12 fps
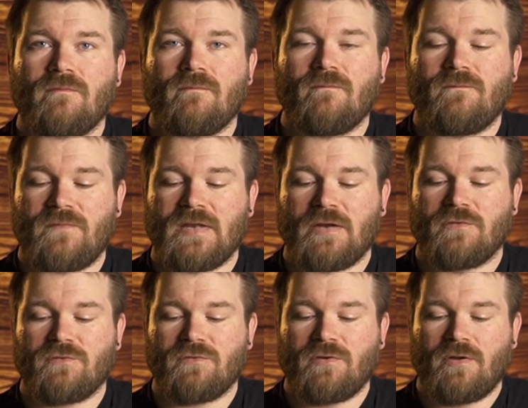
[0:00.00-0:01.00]

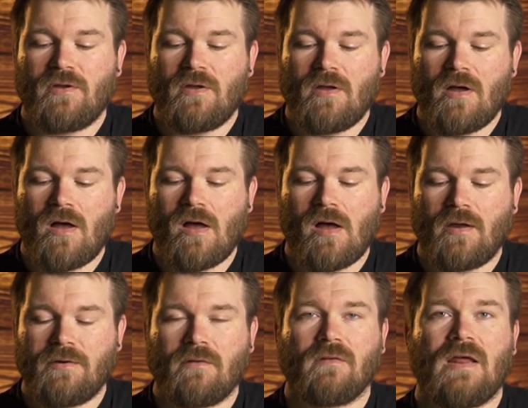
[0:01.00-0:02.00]
finish on
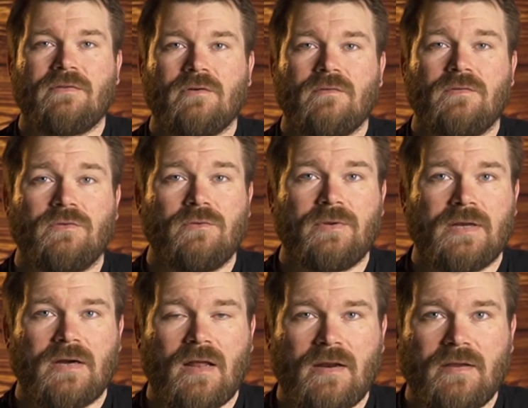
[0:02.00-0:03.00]
your leather if you do get
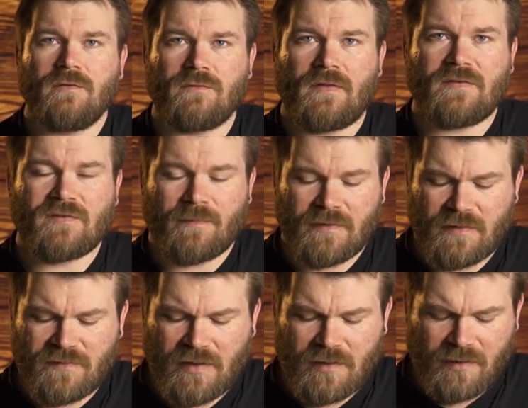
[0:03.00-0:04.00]
it on it. So that's something to
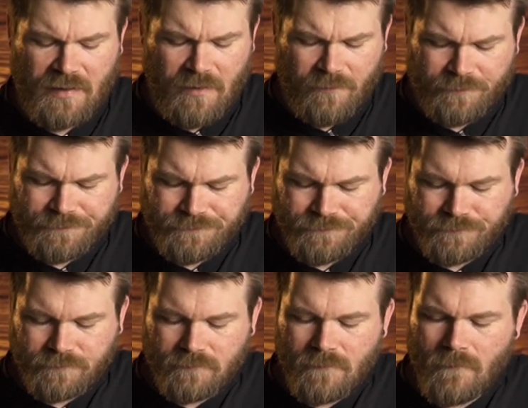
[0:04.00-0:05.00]
take into account.
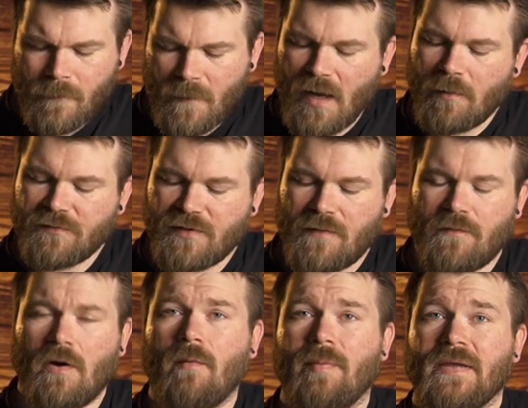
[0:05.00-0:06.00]
I would say if
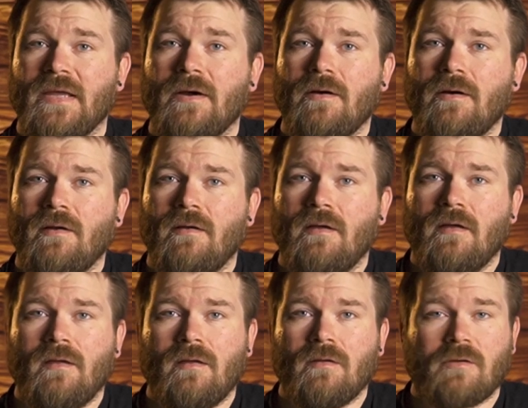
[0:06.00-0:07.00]
you're a beginner,
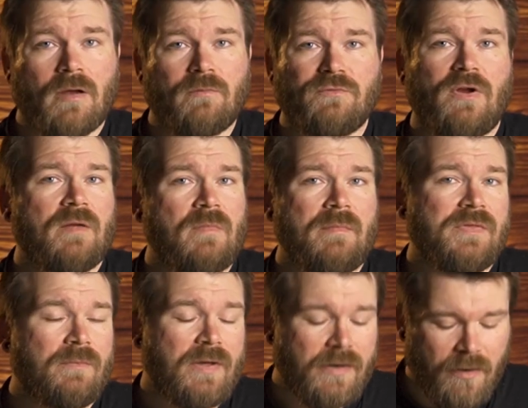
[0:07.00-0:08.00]
gum trag might be
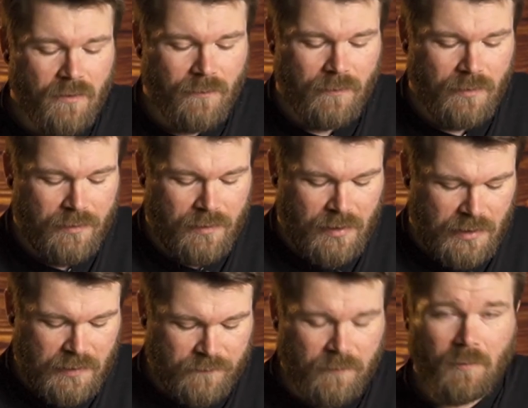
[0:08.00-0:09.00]
the way to go.
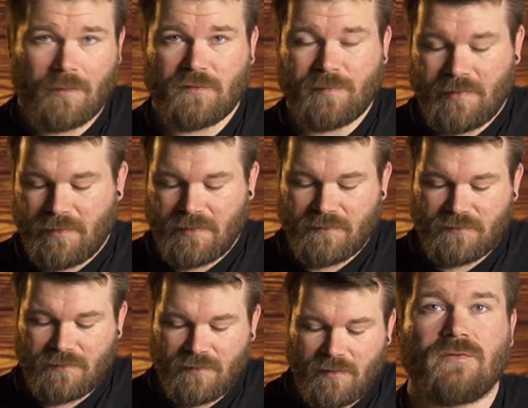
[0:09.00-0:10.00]
And if you're more
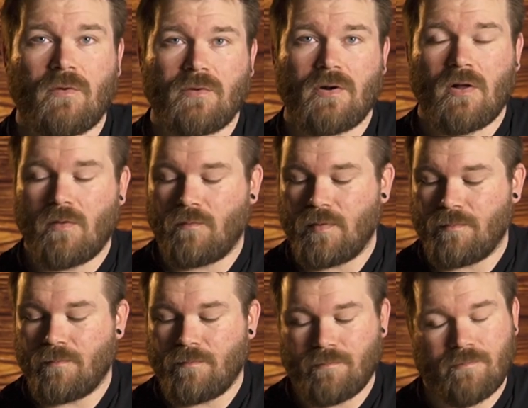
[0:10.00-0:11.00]
experienced, Tokonol
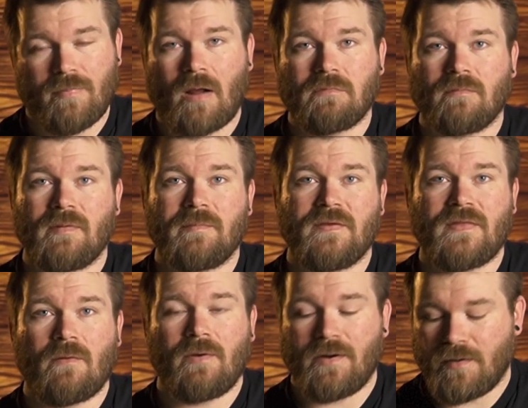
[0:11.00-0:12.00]
would probably be
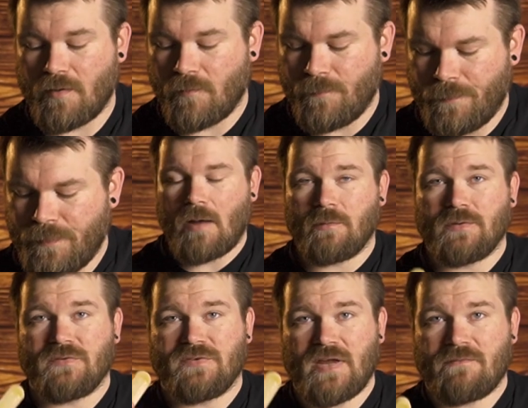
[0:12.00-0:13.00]
that way to go. I
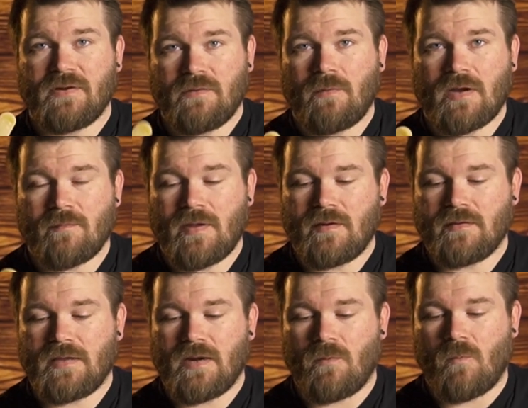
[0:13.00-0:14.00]
would definitely
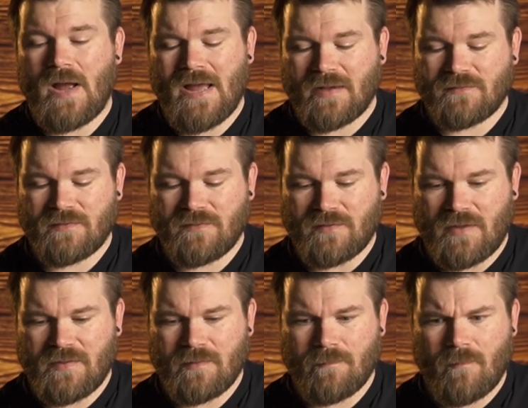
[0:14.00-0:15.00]
recommend getting wax, because I
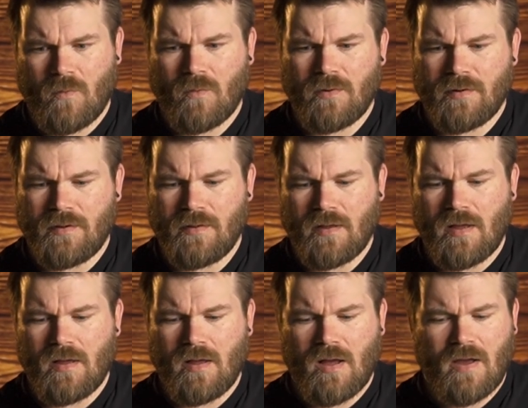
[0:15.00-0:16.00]
think more
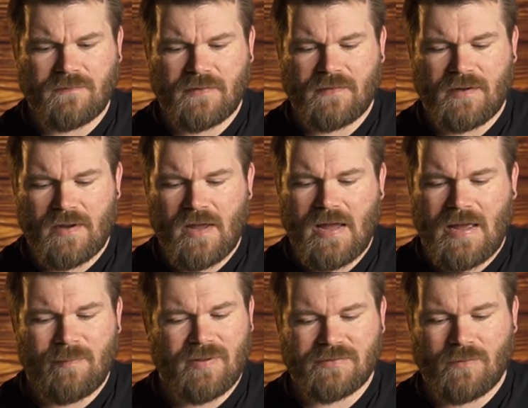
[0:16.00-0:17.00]
often than not,
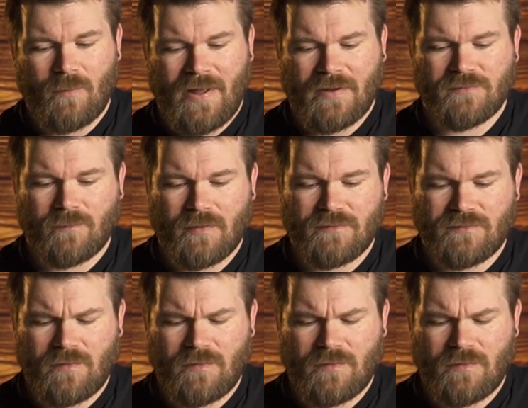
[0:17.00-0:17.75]
I pick the wax ones